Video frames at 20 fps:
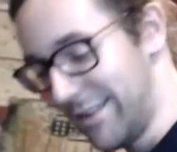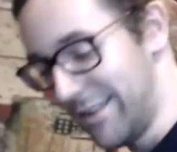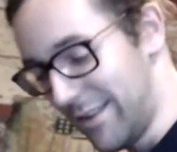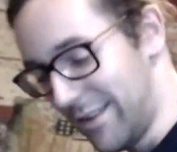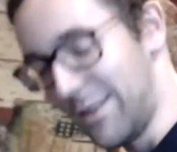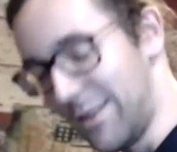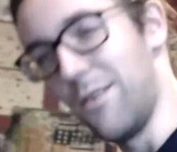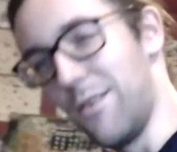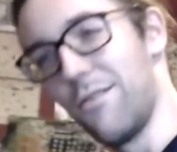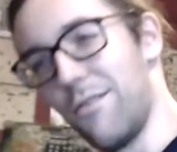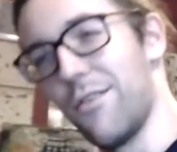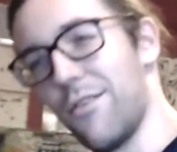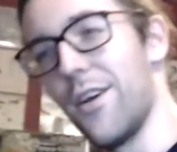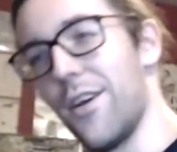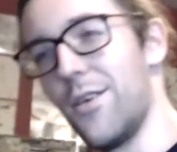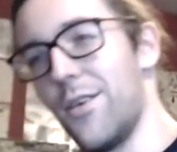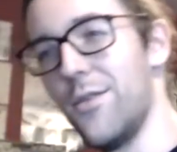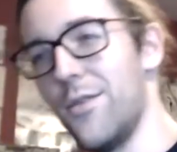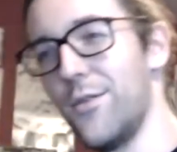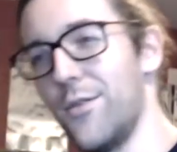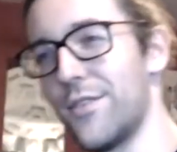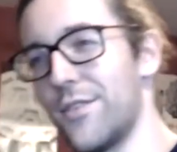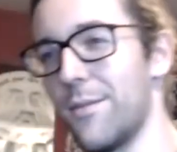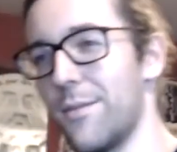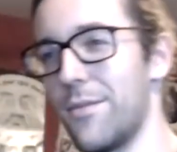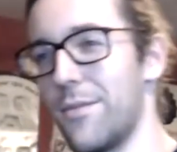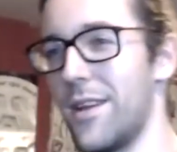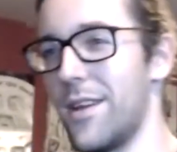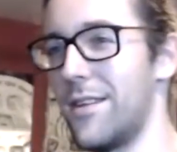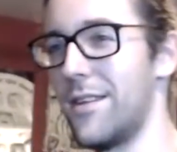You thought you knew
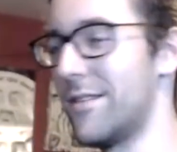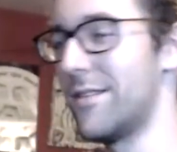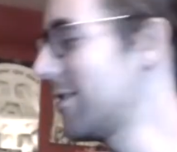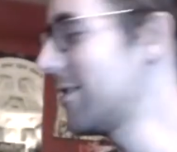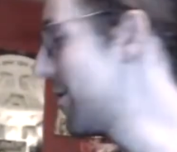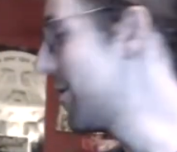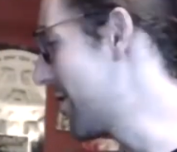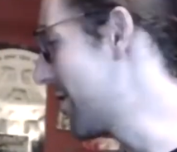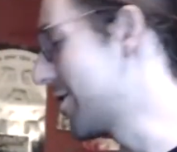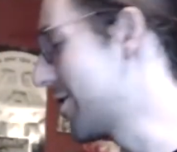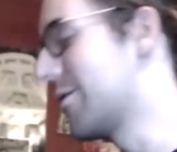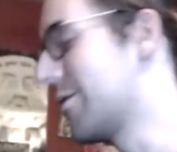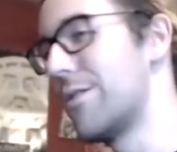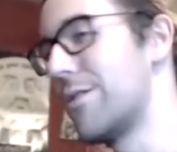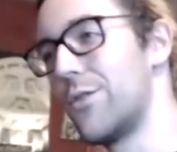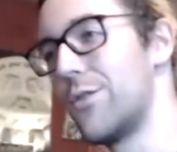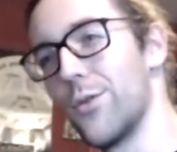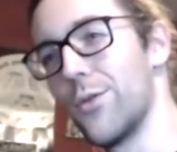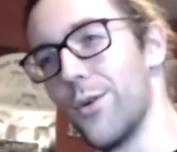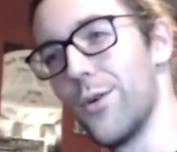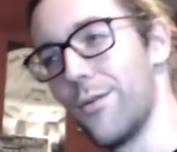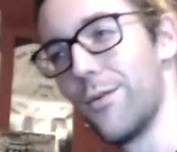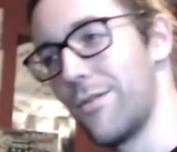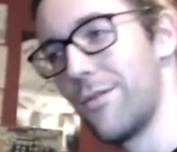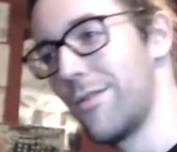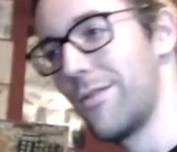something. You thought you knew the truth,